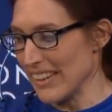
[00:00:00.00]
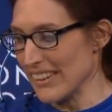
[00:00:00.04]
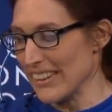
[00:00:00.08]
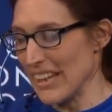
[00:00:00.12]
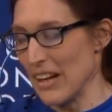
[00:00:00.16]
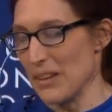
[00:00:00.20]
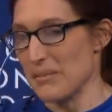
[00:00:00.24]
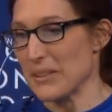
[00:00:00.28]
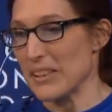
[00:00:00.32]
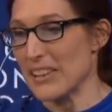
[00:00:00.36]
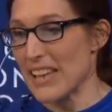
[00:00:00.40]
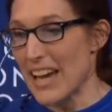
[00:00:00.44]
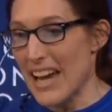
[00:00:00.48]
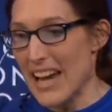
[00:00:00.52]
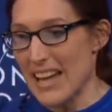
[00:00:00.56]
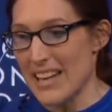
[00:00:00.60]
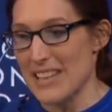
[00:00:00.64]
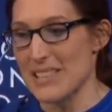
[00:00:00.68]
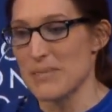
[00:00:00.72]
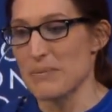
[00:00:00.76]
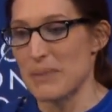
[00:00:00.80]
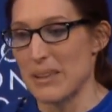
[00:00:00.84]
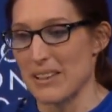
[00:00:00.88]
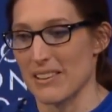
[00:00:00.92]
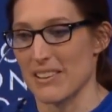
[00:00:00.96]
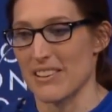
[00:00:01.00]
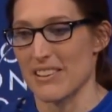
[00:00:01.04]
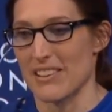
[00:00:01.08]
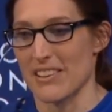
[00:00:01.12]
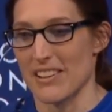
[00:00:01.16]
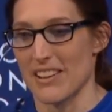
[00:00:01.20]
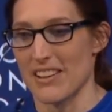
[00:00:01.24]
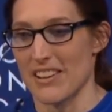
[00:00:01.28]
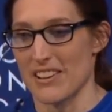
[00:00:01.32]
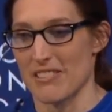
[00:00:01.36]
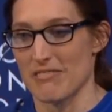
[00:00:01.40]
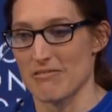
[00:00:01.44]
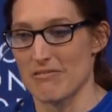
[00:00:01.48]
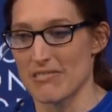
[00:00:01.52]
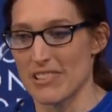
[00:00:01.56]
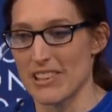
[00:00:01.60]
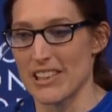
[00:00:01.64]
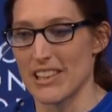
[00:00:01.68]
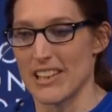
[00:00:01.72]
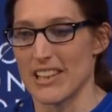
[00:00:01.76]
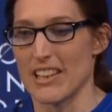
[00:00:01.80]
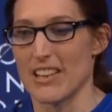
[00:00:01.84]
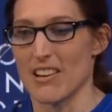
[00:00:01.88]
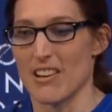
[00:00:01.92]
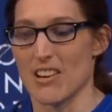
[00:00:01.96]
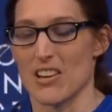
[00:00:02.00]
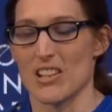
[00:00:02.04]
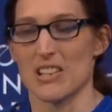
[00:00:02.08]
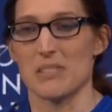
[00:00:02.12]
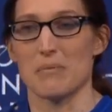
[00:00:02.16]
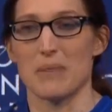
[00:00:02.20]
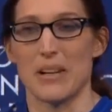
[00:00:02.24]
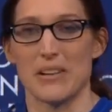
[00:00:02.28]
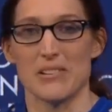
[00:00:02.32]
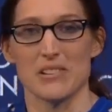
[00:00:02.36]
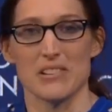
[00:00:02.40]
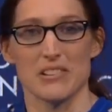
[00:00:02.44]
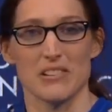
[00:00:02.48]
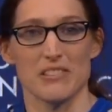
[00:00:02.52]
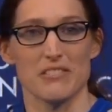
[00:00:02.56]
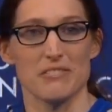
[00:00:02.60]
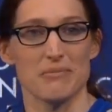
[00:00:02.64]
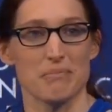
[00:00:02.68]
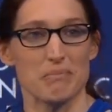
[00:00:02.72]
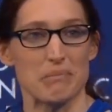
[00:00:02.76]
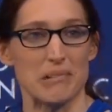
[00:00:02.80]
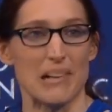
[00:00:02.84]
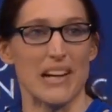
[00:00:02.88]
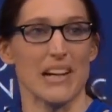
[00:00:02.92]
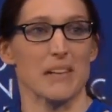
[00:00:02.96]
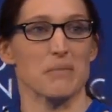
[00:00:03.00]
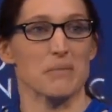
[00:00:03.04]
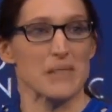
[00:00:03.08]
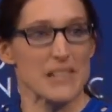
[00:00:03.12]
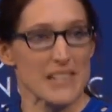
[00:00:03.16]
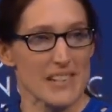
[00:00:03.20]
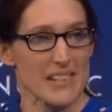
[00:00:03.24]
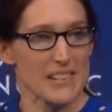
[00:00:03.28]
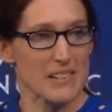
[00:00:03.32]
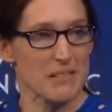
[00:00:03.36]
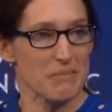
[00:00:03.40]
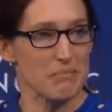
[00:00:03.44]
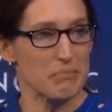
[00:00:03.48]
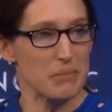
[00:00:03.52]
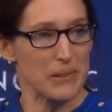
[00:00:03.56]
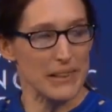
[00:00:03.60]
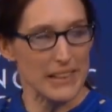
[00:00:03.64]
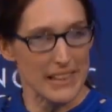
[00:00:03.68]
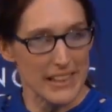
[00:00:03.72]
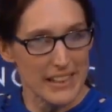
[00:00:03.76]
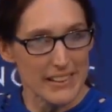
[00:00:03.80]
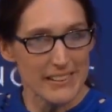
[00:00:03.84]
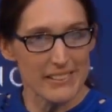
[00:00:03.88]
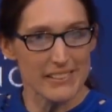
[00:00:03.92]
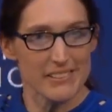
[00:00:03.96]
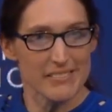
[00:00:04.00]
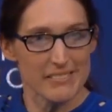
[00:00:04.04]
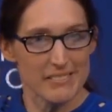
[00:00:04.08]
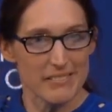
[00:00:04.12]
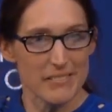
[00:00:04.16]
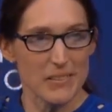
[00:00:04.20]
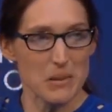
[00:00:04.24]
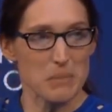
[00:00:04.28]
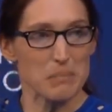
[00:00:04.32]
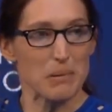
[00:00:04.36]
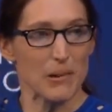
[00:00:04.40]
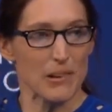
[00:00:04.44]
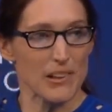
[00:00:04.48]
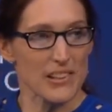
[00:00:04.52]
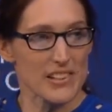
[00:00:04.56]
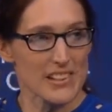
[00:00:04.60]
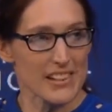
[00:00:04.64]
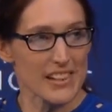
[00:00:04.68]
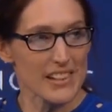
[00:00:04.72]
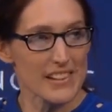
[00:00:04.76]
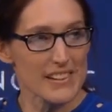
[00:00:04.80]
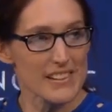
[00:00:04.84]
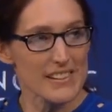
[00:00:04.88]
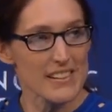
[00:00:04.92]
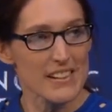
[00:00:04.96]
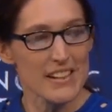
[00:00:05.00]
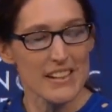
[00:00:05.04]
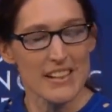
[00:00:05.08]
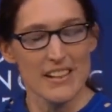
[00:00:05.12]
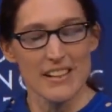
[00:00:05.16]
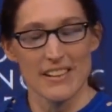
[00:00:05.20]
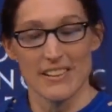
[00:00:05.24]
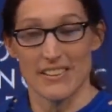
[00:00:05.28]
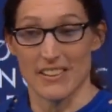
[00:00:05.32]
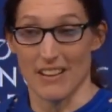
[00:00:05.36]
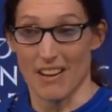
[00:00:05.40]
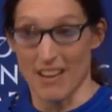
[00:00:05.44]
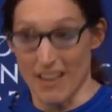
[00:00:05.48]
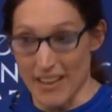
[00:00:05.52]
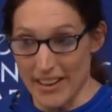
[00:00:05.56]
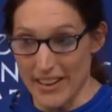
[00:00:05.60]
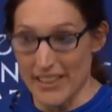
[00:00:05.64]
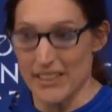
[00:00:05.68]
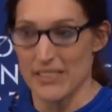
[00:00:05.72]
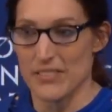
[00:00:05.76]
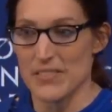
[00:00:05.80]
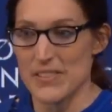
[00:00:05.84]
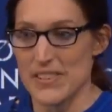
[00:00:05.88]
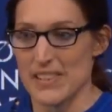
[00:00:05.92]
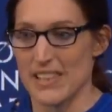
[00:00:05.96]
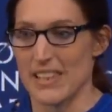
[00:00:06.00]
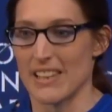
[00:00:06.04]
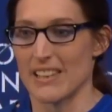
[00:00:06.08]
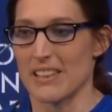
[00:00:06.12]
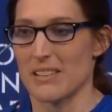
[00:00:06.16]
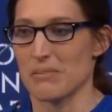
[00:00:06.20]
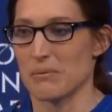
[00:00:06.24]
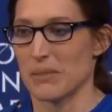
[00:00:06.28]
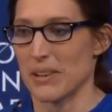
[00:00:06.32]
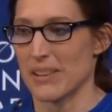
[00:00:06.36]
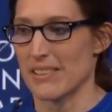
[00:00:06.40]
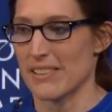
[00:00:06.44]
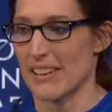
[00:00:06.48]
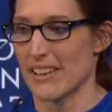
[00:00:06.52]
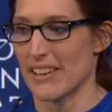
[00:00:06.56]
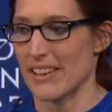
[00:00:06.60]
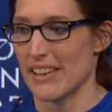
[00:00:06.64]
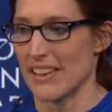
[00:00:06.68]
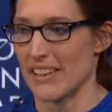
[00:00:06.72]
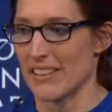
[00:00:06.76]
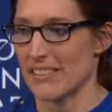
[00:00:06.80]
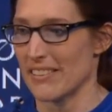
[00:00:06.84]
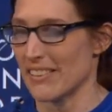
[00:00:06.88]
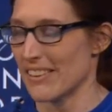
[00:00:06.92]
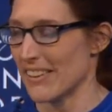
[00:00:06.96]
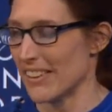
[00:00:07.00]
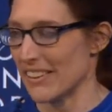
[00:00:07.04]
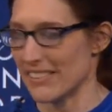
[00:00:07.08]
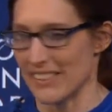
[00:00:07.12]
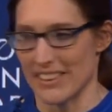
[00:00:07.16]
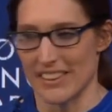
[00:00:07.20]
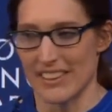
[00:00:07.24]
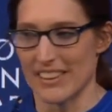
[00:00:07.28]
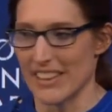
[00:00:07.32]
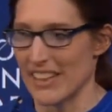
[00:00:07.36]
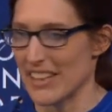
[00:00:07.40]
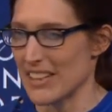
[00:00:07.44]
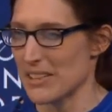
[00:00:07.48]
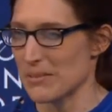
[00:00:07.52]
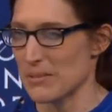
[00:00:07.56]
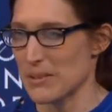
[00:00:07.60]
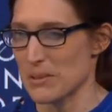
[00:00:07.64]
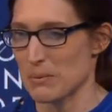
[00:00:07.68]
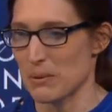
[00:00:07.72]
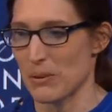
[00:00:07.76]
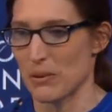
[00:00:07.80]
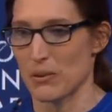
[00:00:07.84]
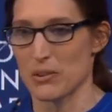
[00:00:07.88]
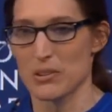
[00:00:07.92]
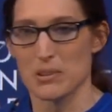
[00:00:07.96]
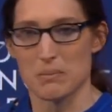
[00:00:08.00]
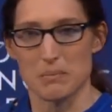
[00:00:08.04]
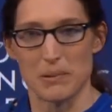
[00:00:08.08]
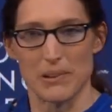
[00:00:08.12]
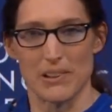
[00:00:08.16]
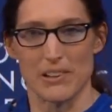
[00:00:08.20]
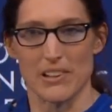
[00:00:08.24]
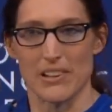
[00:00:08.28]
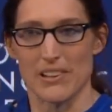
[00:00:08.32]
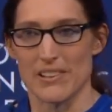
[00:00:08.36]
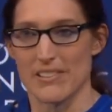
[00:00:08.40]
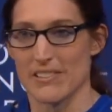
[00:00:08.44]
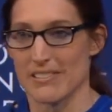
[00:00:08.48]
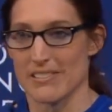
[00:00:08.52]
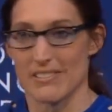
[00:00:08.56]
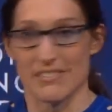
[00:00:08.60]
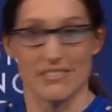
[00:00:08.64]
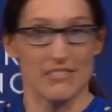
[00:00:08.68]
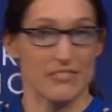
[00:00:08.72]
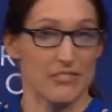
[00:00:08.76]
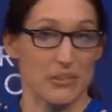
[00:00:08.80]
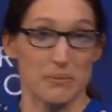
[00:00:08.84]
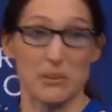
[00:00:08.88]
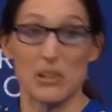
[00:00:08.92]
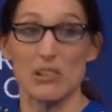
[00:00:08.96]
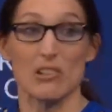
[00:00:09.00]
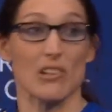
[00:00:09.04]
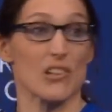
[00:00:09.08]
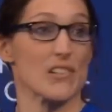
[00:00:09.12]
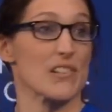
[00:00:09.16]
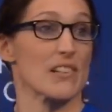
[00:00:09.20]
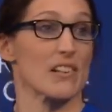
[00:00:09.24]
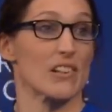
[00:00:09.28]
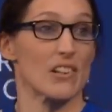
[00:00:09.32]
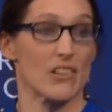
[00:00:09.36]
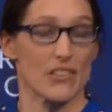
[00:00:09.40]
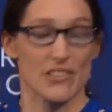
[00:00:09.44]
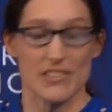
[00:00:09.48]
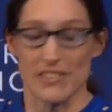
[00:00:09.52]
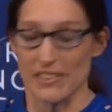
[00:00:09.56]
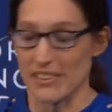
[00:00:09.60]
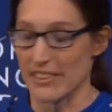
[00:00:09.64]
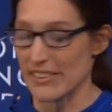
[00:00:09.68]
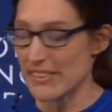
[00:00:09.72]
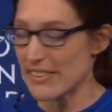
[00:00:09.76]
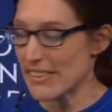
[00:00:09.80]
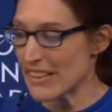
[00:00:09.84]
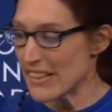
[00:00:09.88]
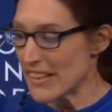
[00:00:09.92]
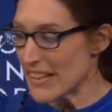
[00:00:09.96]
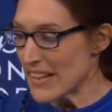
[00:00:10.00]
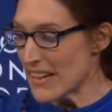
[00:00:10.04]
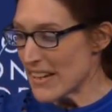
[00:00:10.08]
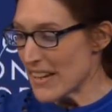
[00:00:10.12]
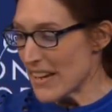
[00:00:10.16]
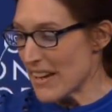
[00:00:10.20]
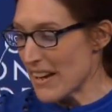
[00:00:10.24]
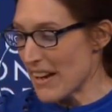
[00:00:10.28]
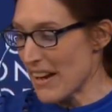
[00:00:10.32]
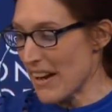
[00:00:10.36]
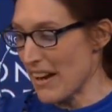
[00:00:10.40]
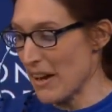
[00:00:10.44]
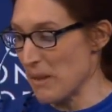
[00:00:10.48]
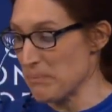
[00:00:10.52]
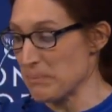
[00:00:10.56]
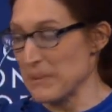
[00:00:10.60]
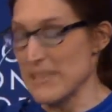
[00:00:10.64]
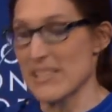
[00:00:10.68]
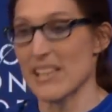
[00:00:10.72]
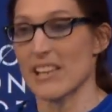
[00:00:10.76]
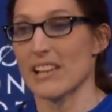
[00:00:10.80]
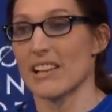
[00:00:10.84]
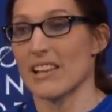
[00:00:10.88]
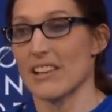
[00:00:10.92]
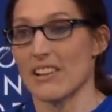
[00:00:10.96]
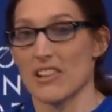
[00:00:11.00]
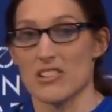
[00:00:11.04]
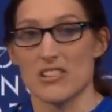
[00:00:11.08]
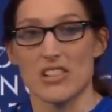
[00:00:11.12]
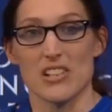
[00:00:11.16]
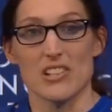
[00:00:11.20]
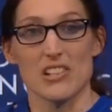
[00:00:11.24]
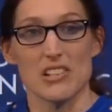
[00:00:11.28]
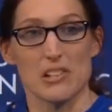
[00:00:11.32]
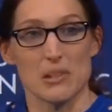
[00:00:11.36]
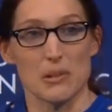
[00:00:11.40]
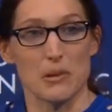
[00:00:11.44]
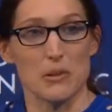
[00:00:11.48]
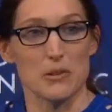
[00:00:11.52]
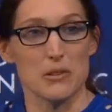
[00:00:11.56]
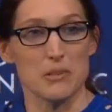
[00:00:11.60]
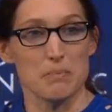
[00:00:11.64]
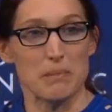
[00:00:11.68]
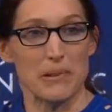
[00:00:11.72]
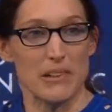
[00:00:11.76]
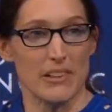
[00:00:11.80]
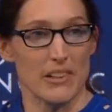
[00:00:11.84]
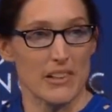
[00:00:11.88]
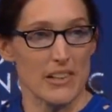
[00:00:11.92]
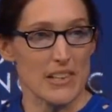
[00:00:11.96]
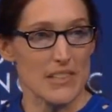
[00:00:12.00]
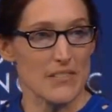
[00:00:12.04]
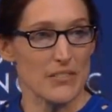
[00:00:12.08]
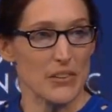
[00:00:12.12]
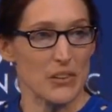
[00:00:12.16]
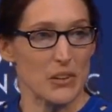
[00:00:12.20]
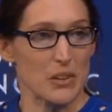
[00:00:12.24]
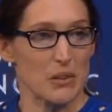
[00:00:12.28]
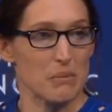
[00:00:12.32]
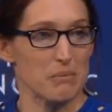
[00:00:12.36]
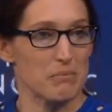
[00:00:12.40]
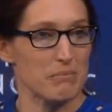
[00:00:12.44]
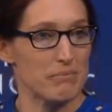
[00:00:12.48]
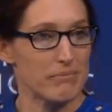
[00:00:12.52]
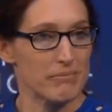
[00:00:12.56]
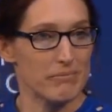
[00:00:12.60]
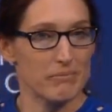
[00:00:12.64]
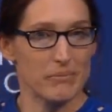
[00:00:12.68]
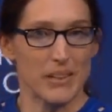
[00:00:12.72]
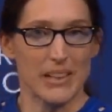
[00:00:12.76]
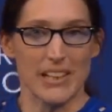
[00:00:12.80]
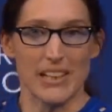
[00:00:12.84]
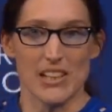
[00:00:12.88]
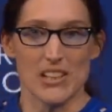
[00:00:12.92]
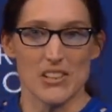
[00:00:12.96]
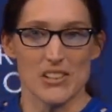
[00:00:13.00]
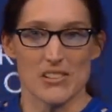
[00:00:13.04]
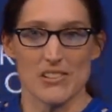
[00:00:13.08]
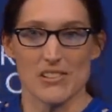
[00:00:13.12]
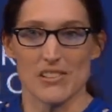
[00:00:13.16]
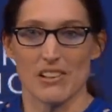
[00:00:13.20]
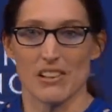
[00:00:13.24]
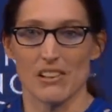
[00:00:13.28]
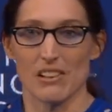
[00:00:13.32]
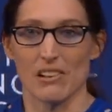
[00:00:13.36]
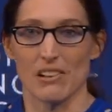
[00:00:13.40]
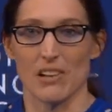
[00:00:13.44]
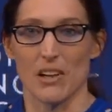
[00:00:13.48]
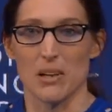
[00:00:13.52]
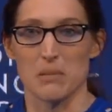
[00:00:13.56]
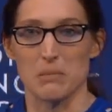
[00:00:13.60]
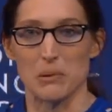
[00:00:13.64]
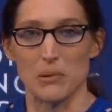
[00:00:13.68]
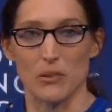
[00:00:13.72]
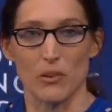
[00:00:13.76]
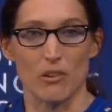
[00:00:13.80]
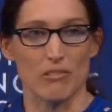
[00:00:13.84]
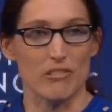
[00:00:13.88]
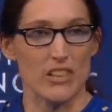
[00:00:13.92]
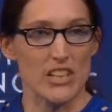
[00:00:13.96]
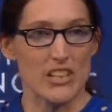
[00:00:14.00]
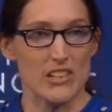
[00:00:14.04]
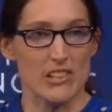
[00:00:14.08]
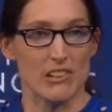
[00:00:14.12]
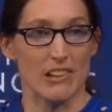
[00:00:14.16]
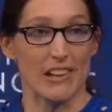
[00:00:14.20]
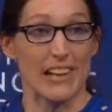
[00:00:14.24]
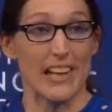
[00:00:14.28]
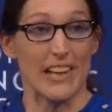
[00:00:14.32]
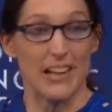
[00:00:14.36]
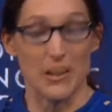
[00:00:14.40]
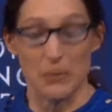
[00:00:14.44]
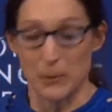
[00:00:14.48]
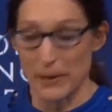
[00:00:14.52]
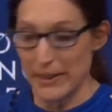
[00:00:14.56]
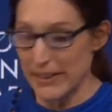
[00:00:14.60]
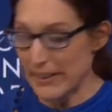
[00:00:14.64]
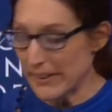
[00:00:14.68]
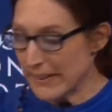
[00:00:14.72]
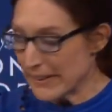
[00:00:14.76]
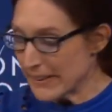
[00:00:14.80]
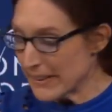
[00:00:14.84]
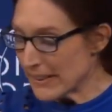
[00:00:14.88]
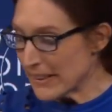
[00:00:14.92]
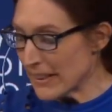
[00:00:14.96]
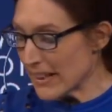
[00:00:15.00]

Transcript: Now, I mean, there has been a really large amount of pragmatism beneath the politics that I have seen in my daily engagements with entrepreneurs from across the continent, particularly our digital entrepreneurs, for whom many issues are global, not regional anyway.